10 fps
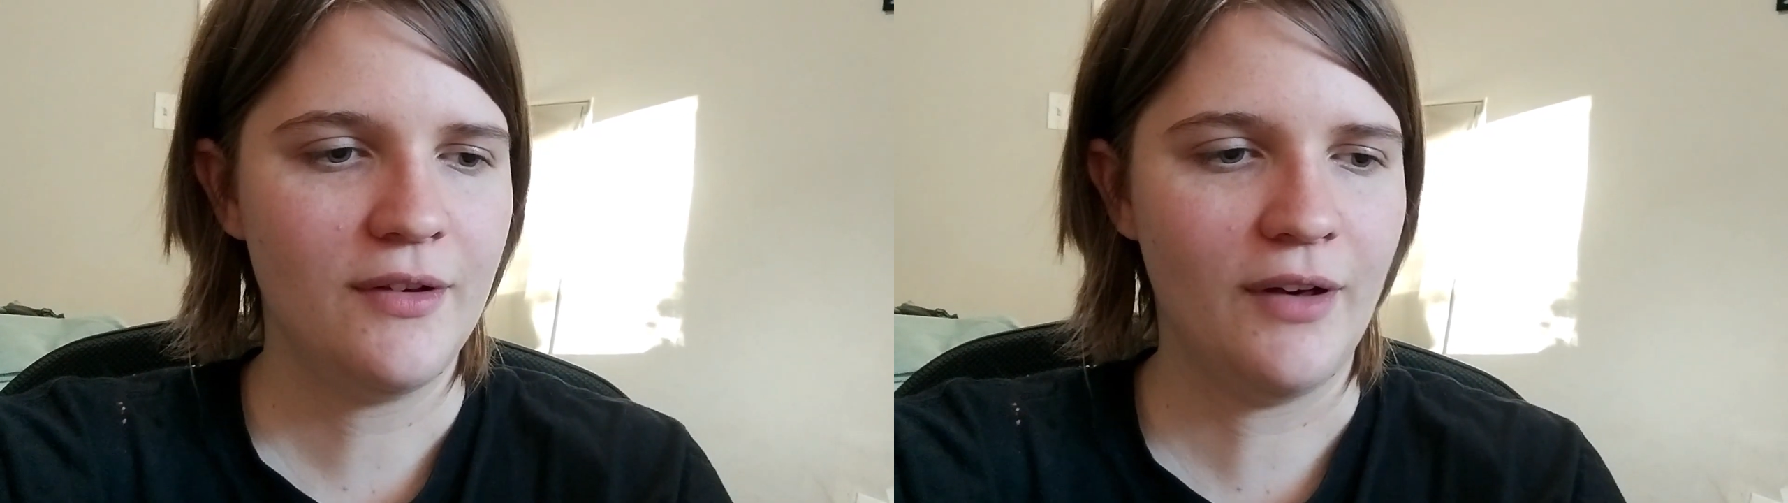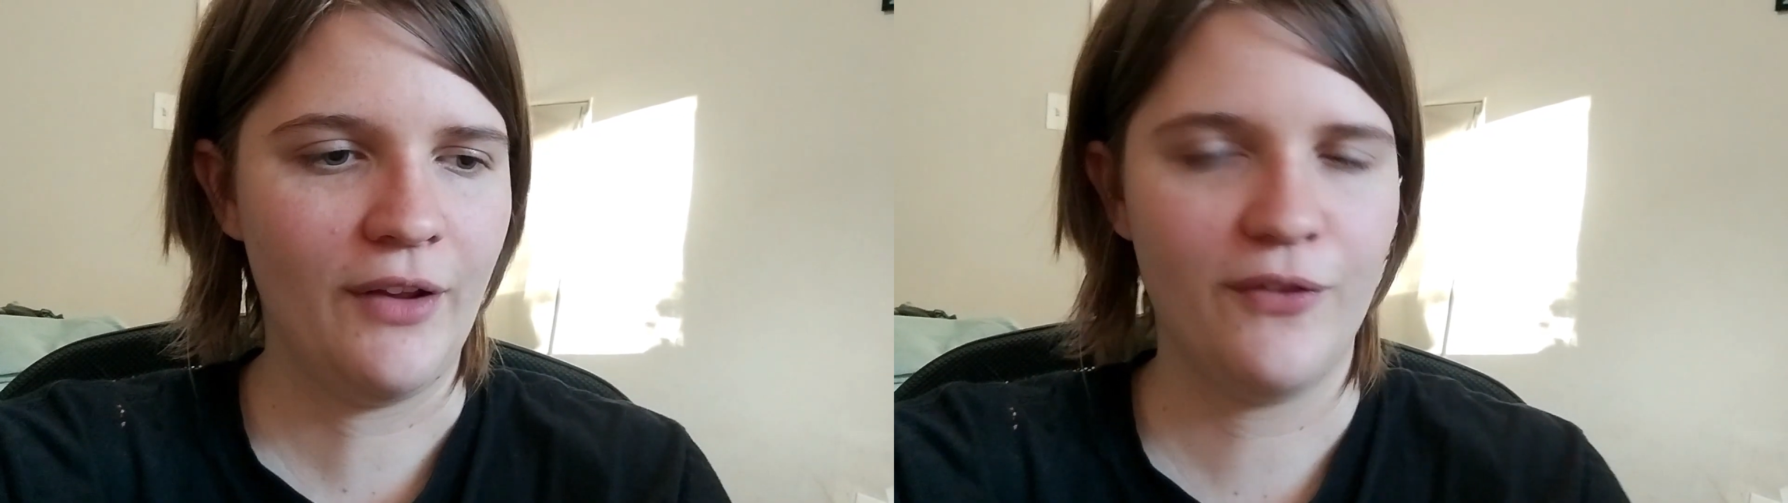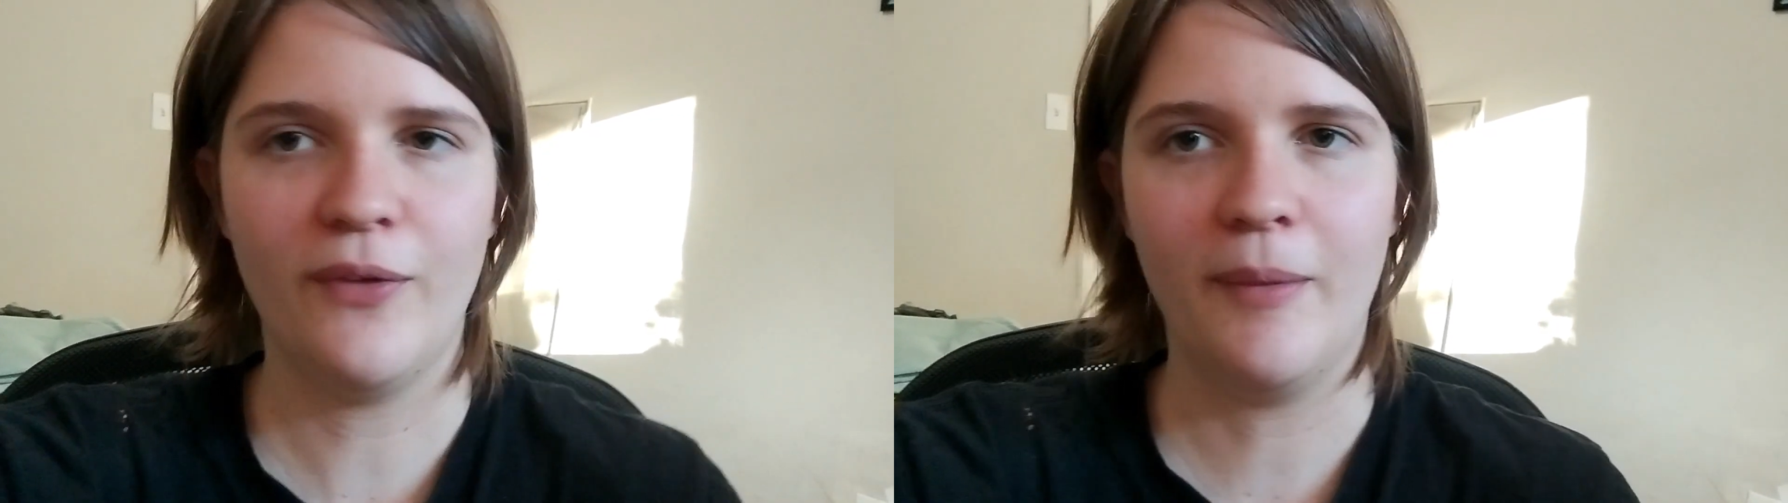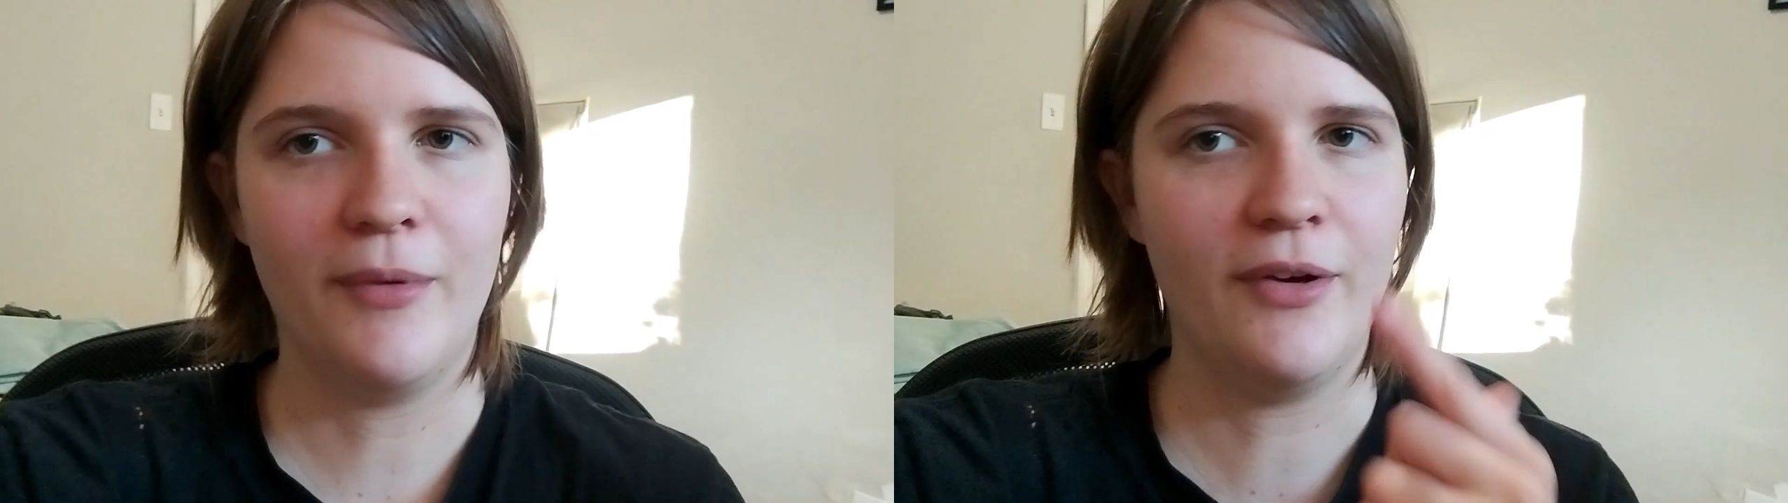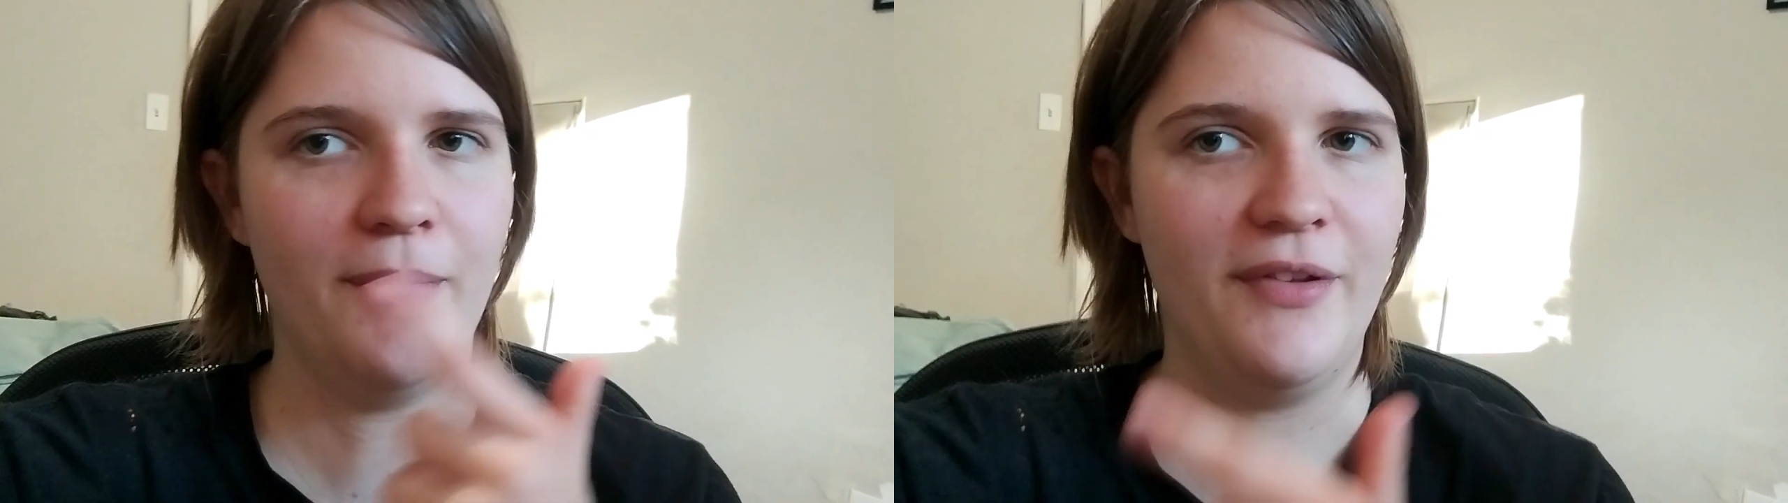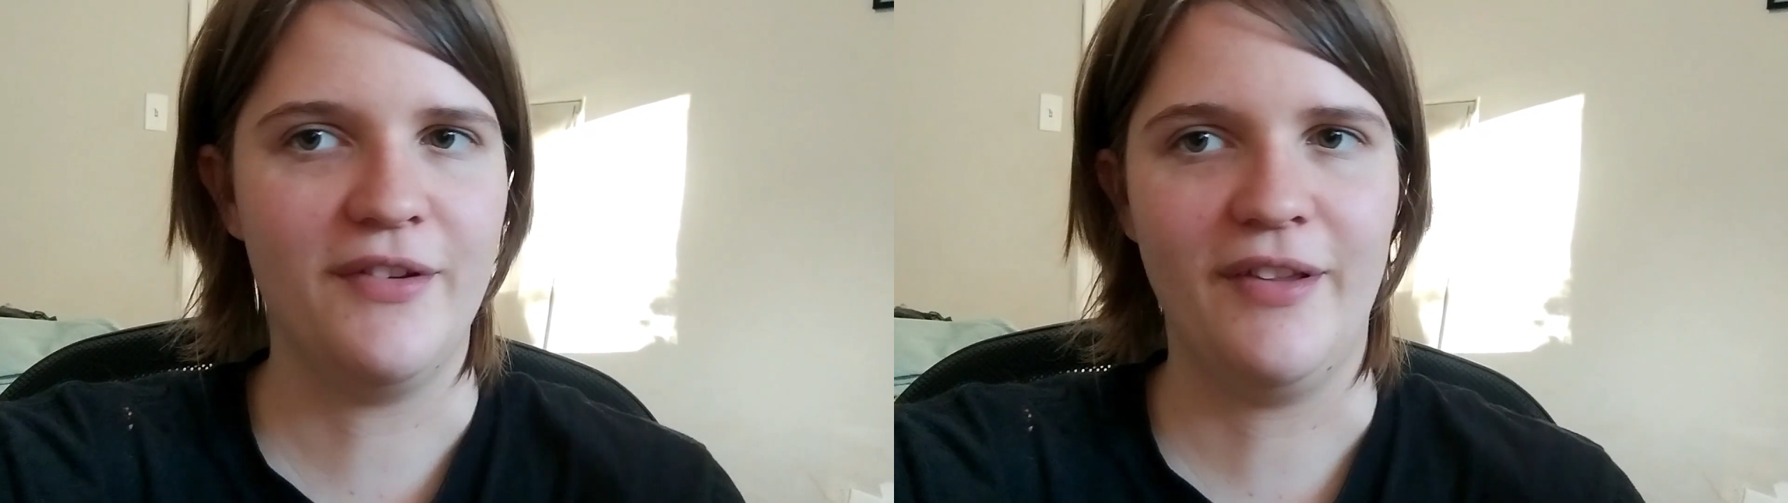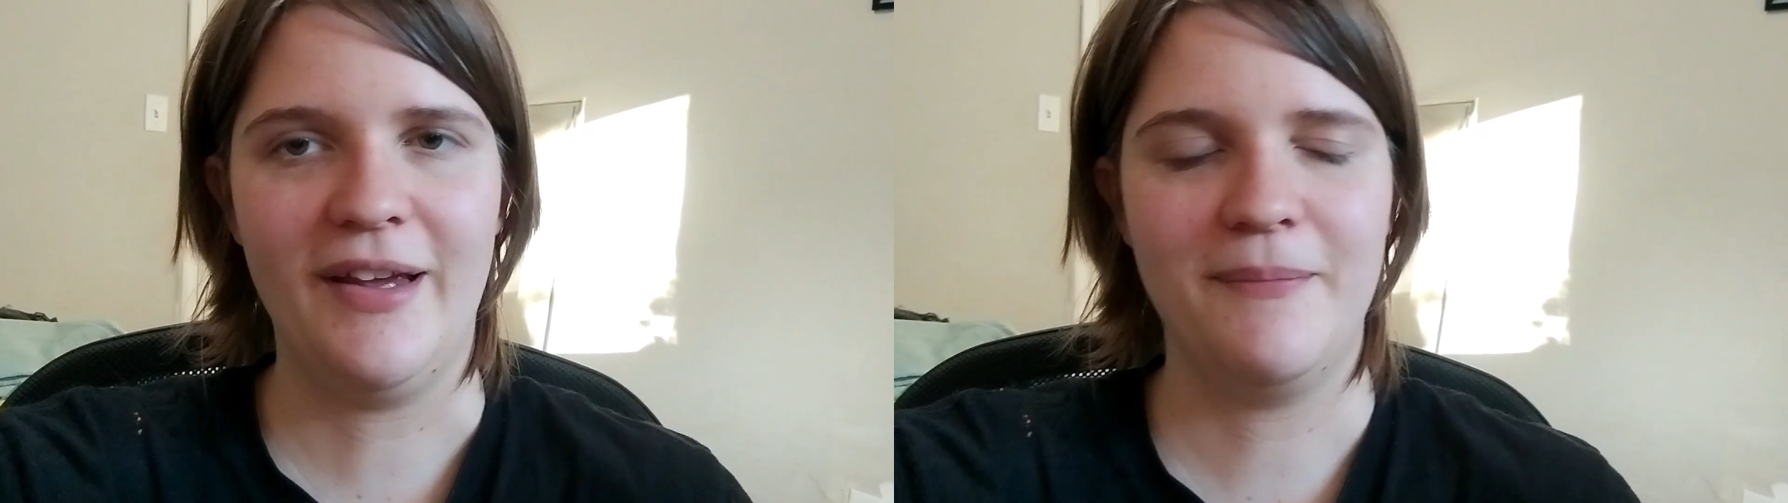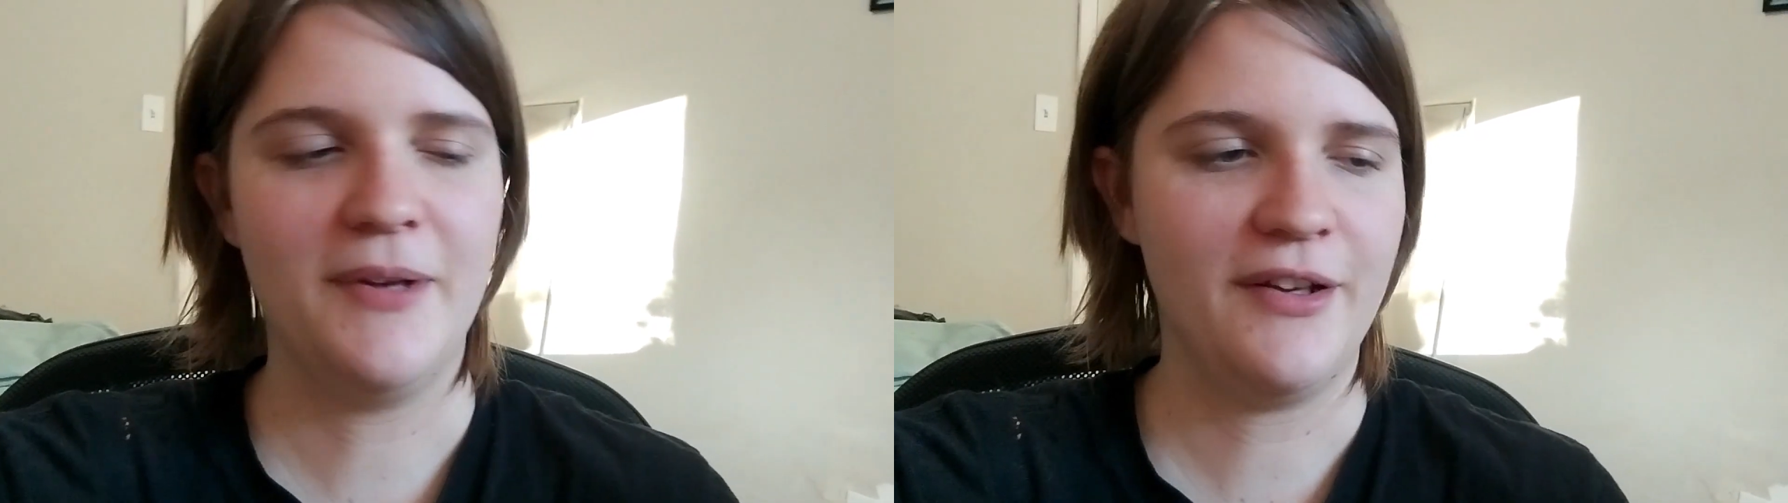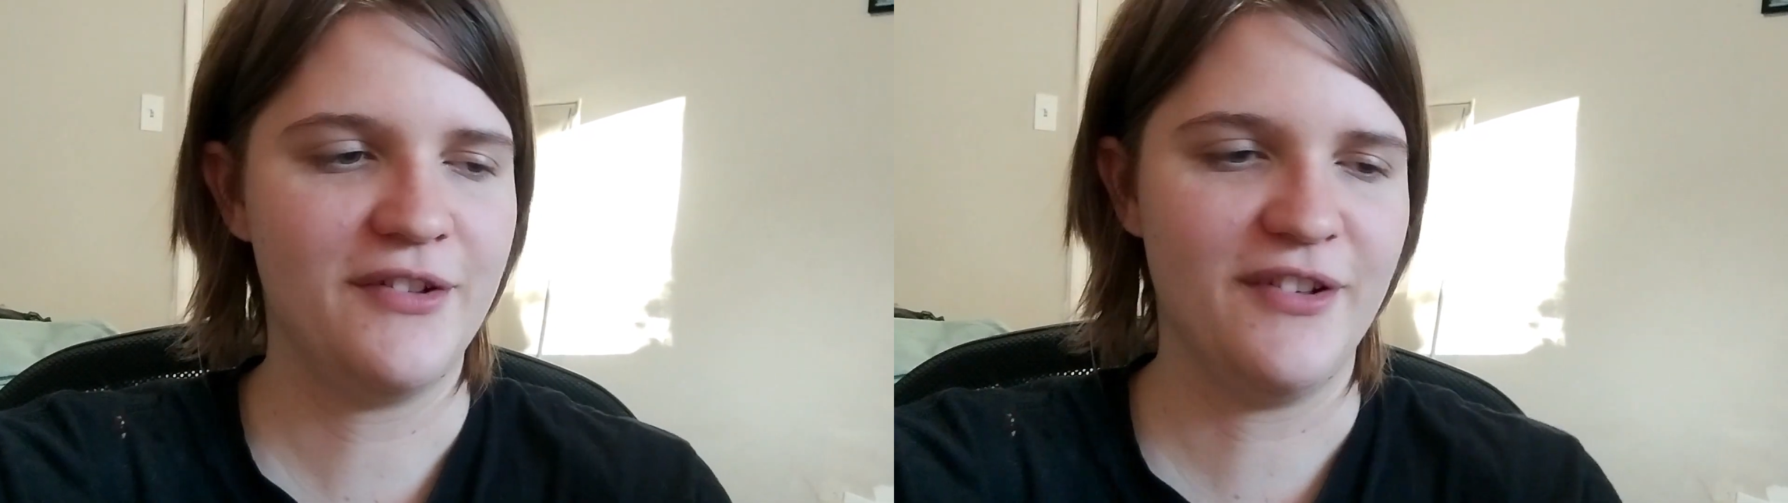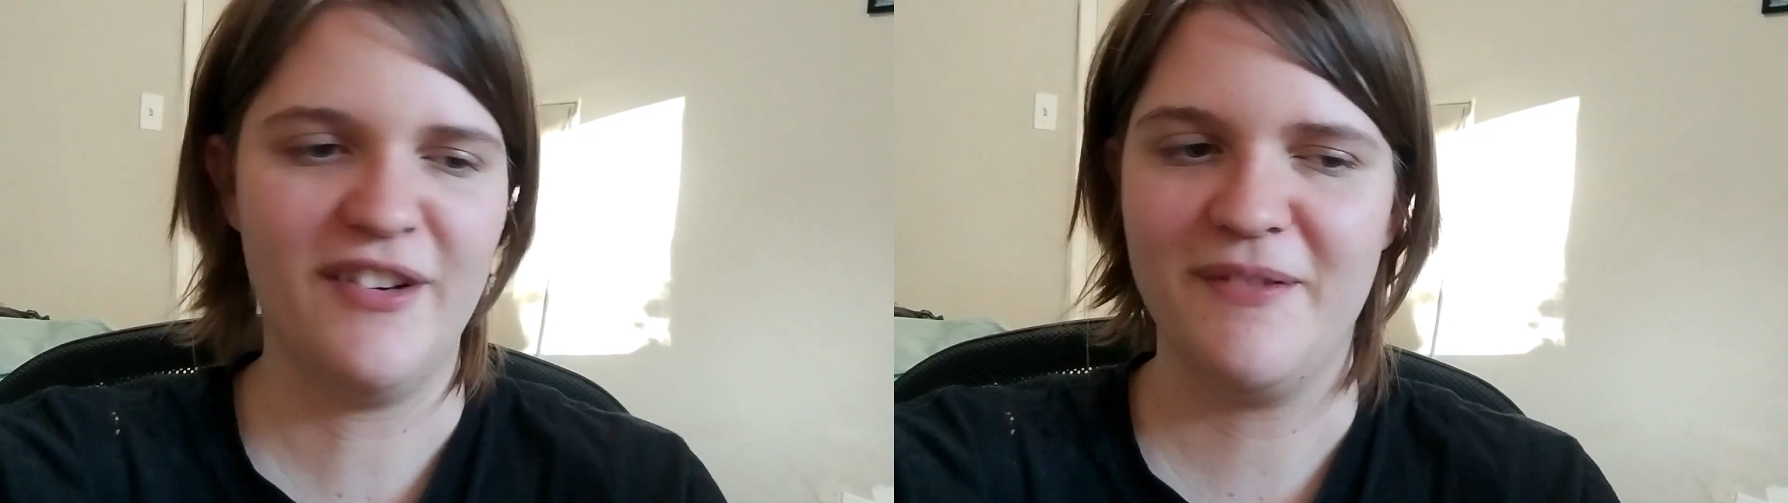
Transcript: I just want to put a bunch of like pictures,